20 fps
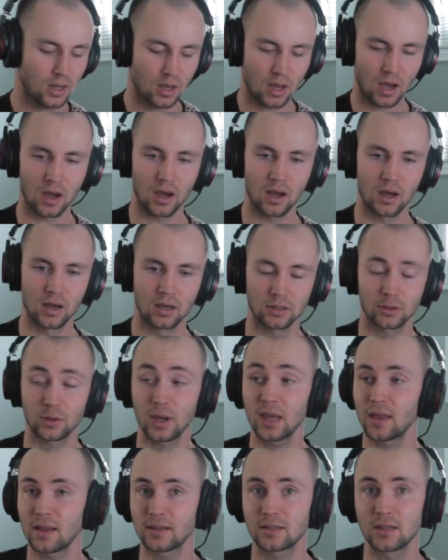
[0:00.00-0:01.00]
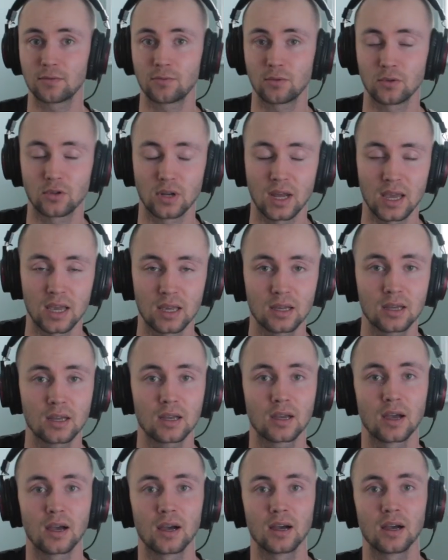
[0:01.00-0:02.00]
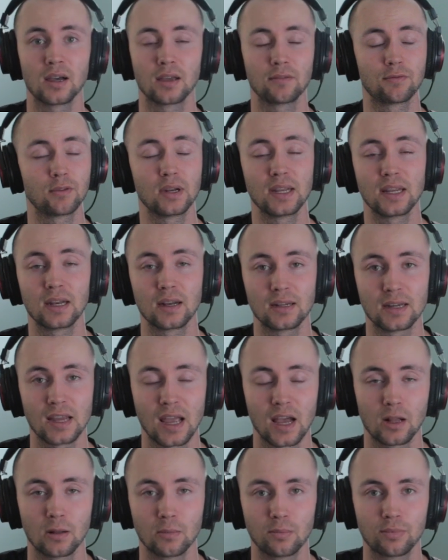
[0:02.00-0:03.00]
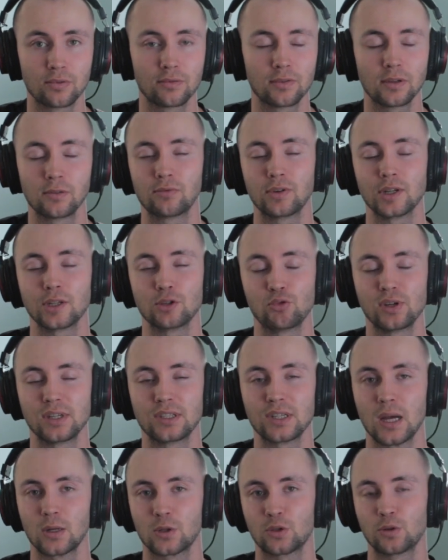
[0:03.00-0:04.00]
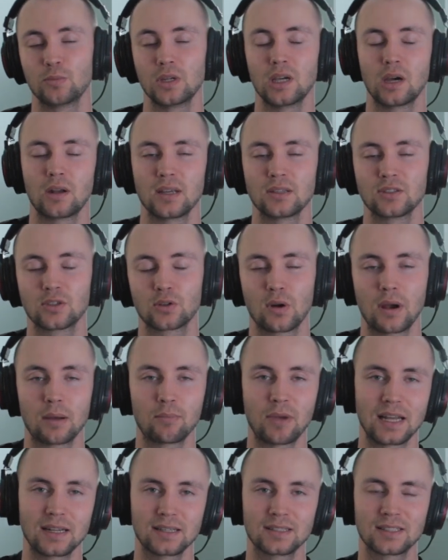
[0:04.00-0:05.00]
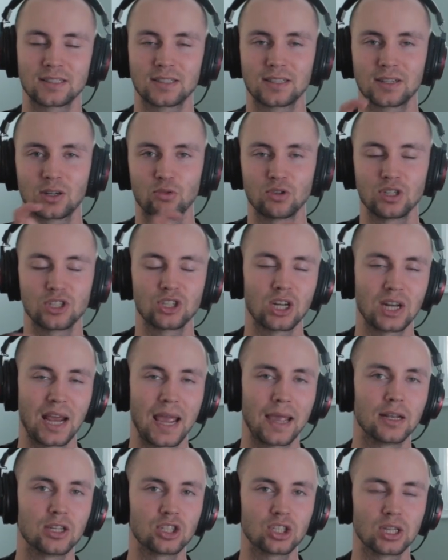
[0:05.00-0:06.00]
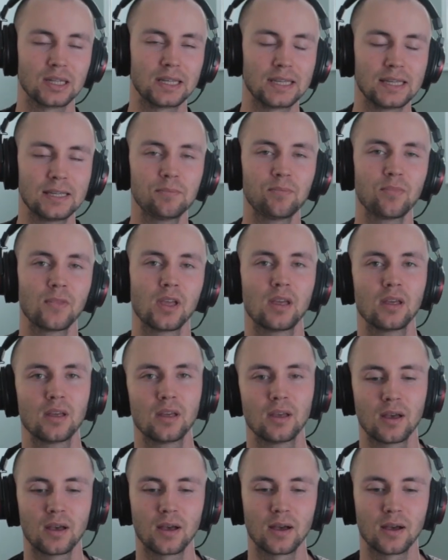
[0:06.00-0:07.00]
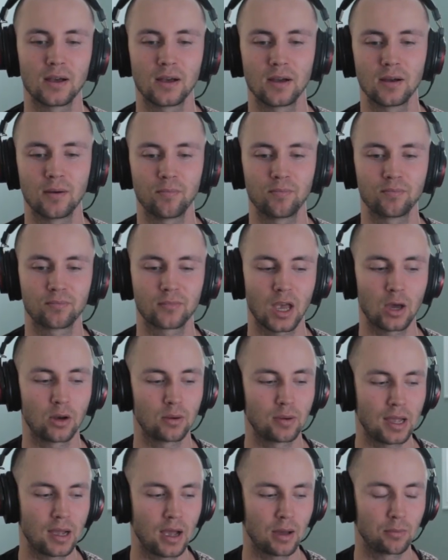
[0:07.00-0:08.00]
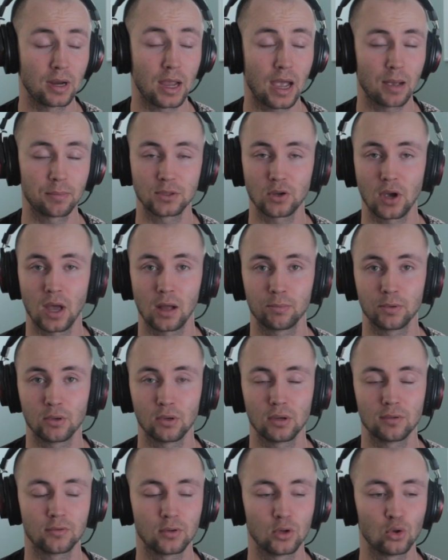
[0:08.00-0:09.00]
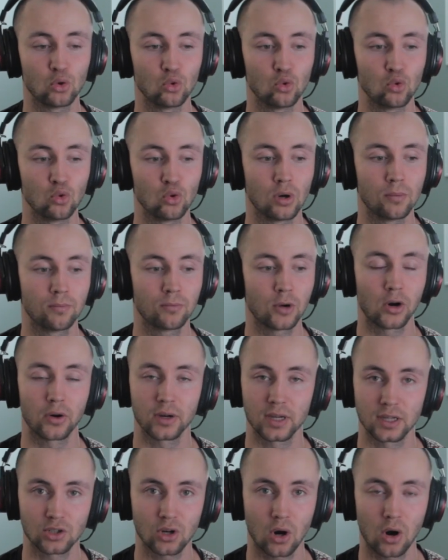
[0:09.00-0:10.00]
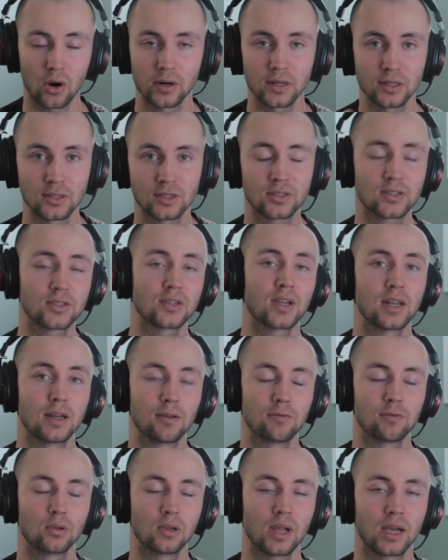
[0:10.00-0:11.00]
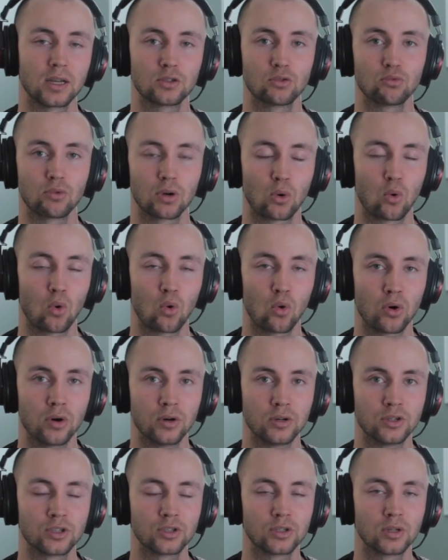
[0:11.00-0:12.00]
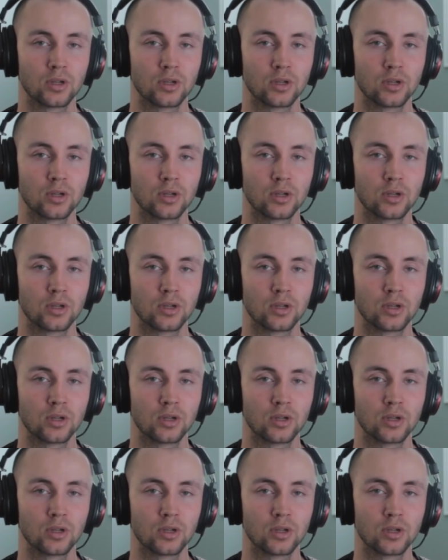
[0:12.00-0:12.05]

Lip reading: So yeah, that's it for today. If you need any help, feel free to reach out to me on Instagram at Christian H. Lee. I'd be happy to help you if you are a guitarist and if you'd like to record